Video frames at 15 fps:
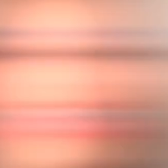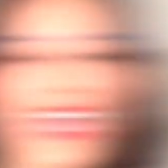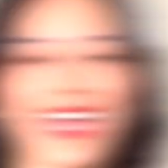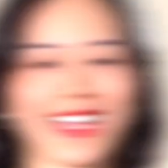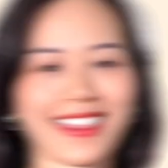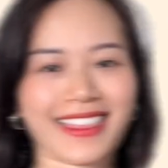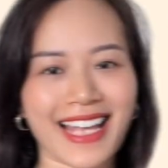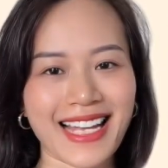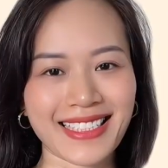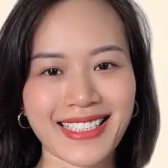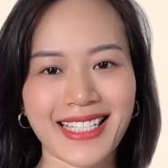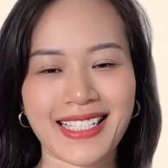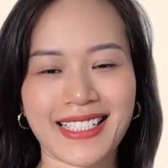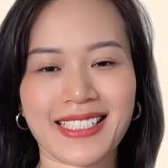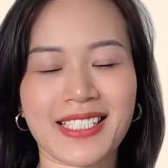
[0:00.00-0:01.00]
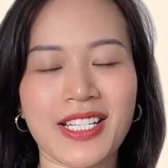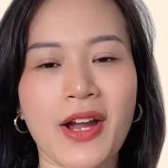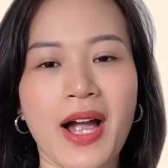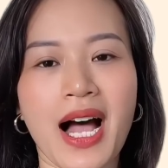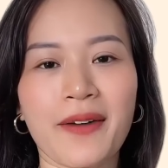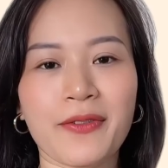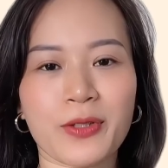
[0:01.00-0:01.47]
And that's it. You
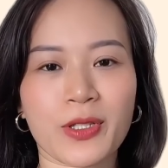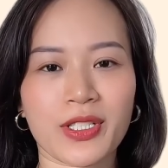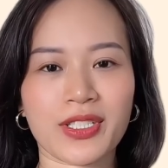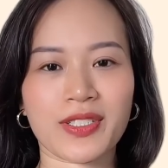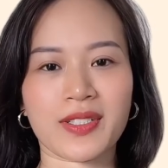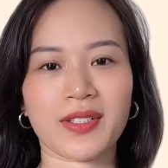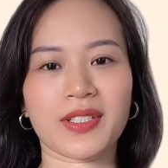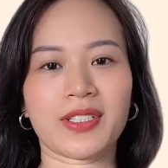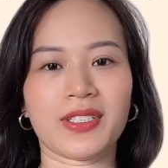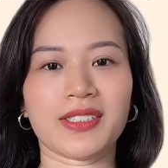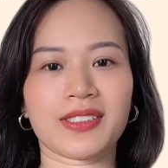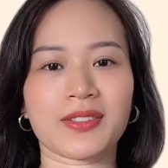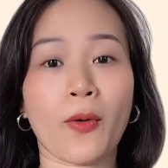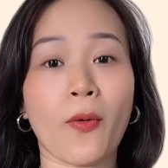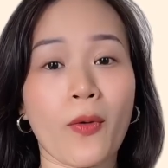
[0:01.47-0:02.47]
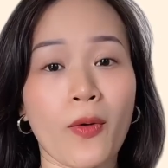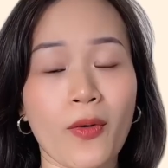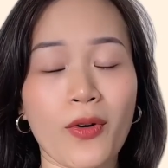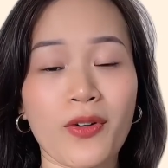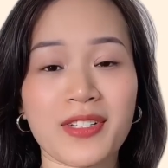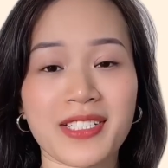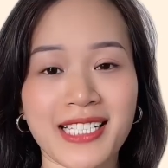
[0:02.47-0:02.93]
have just learned
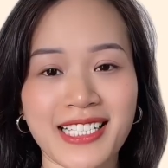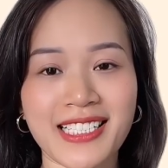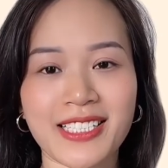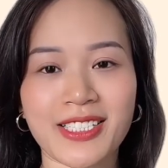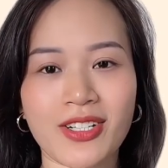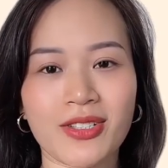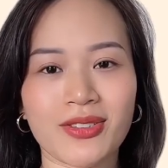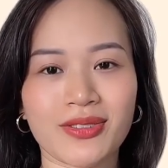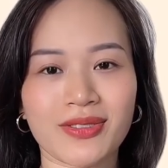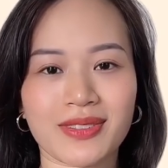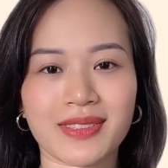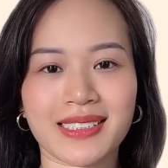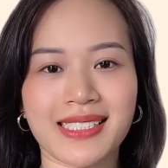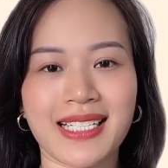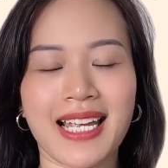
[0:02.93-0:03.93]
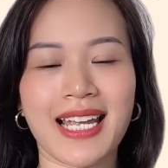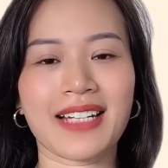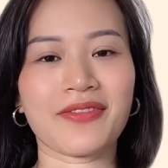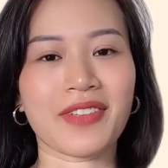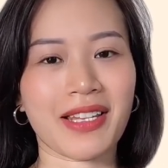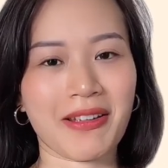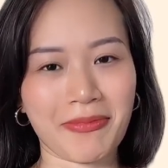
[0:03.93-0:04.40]
all 6 tones
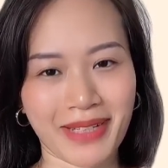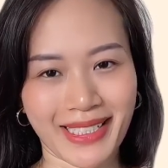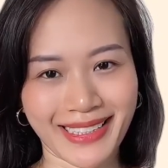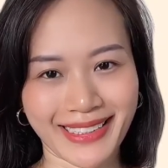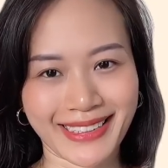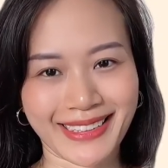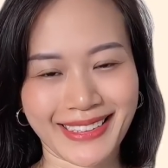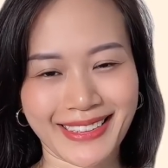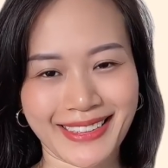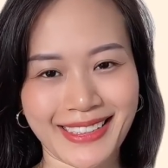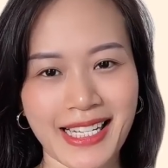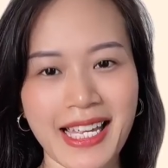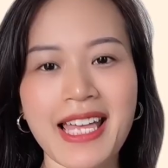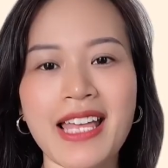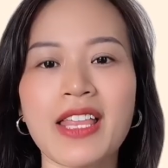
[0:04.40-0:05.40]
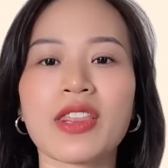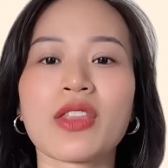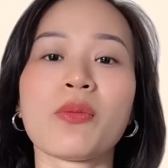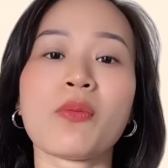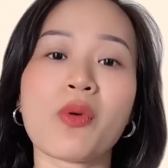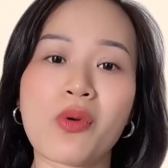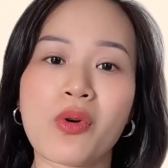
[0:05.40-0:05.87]
in Vietnamese.
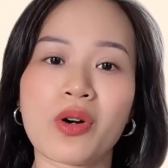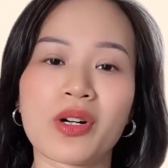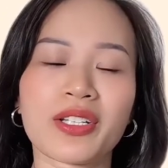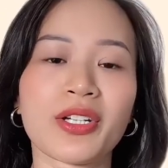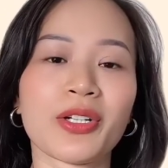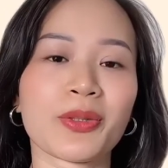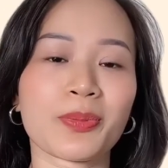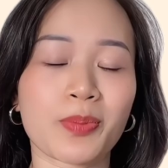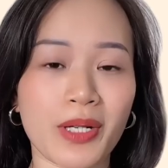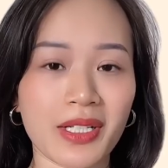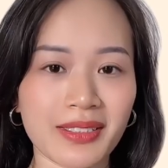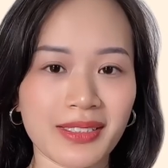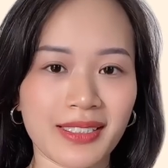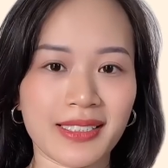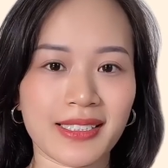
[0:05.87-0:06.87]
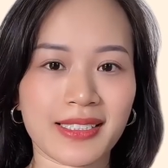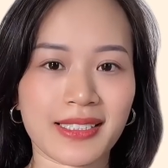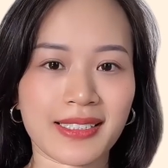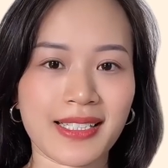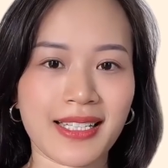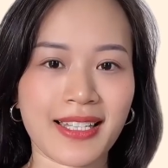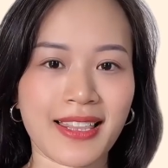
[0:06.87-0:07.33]
The more you practice,
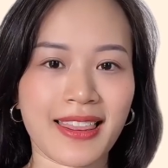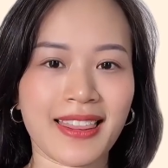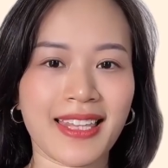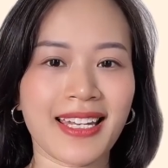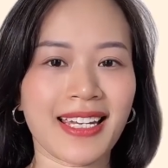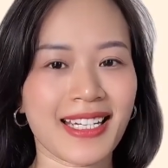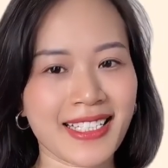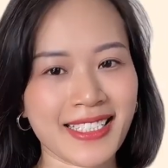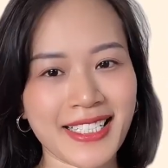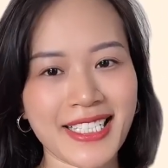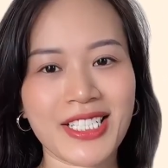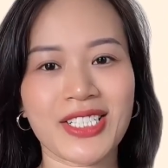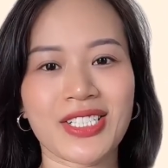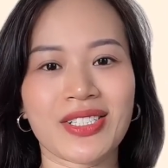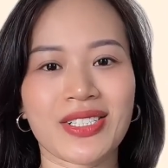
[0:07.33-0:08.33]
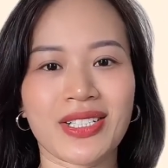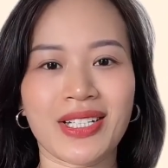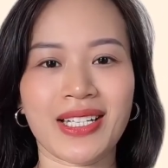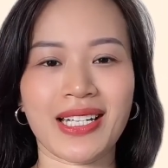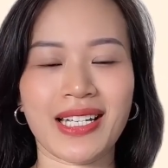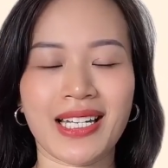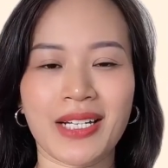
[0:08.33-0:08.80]
the easier
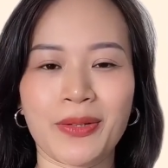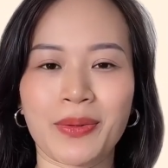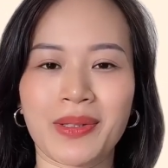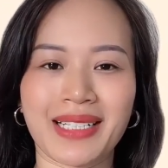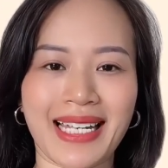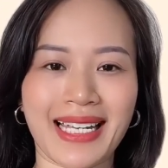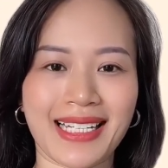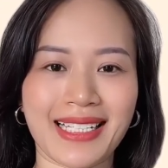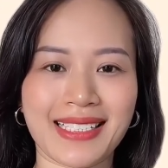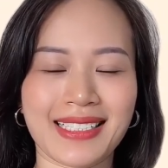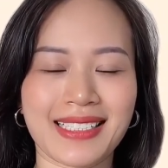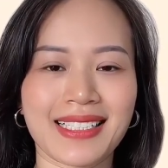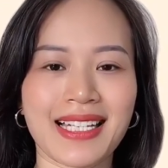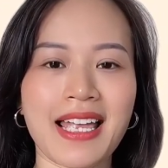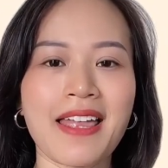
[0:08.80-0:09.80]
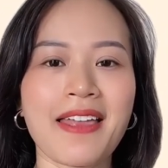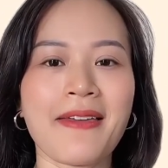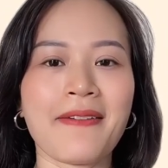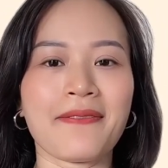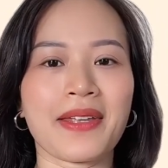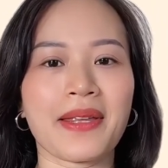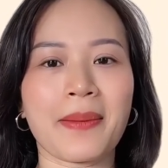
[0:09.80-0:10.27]
it will get.
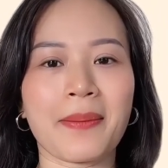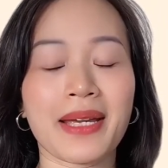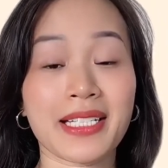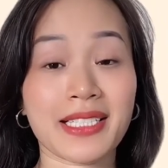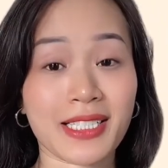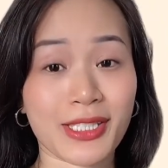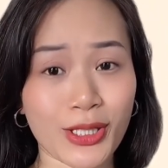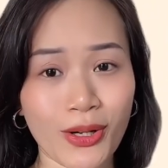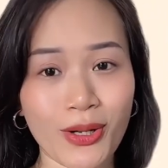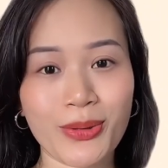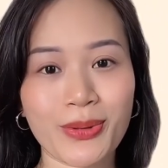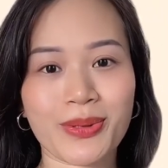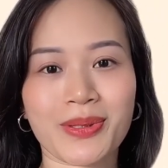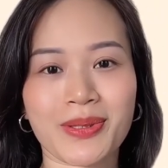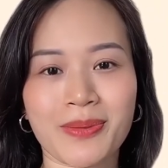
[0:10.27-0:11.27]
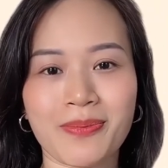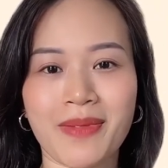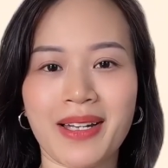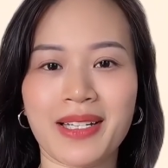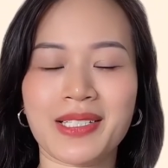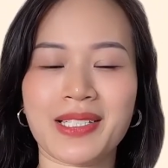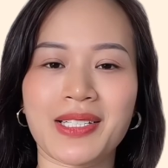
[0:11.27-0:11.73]
Vietnamese tones
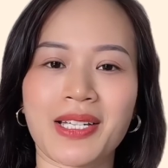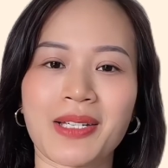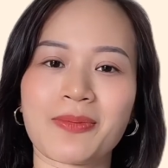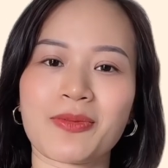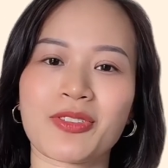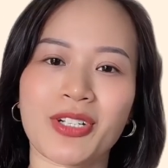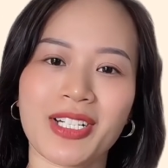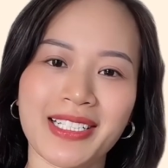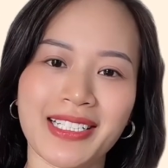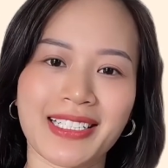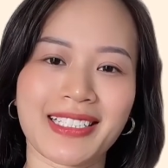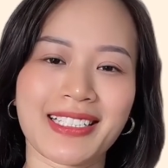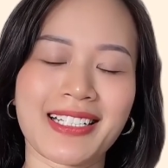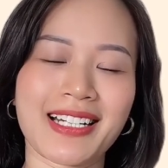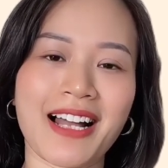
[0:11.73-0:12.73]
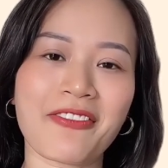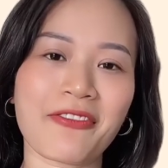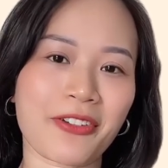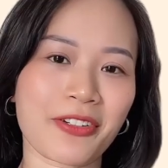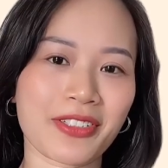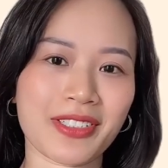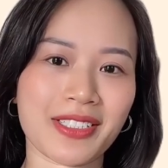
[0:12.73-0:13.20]
may seem tricky at
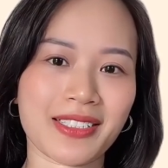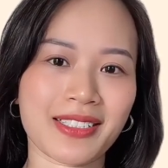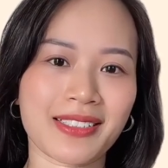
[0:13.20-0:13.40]
first,